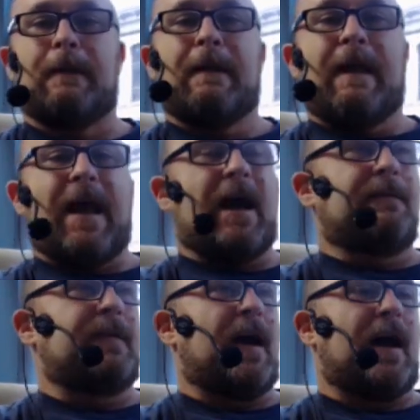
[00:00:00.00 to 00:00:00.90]
Yeah.
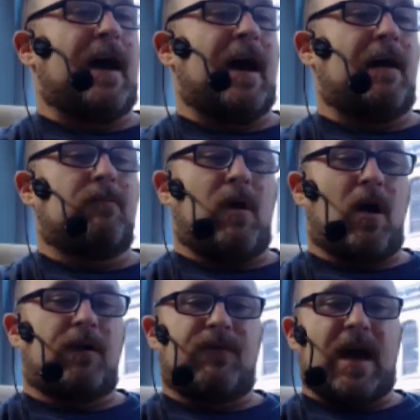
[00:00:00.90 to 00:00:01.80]
And uh, um,
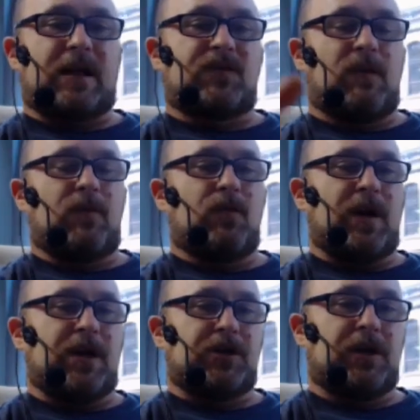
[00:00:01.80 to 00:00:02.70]
artifacts from the
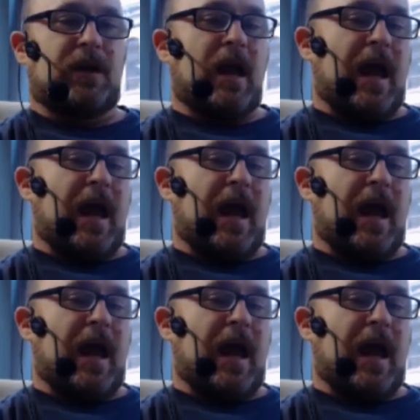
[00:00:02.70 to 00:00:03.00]
region